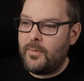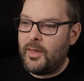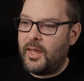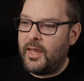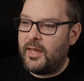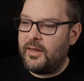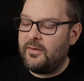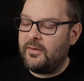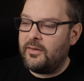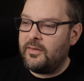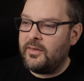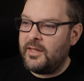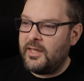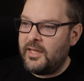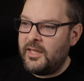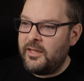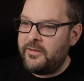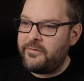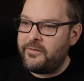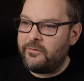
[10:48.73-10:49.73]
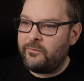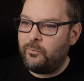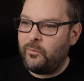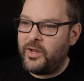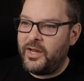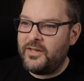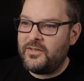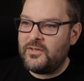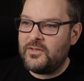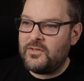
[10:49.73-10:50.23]
And the easiest
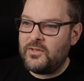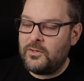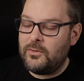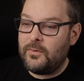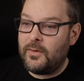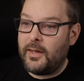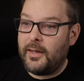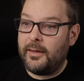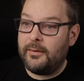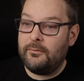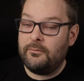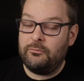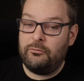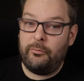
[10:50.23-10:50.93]
way to do that,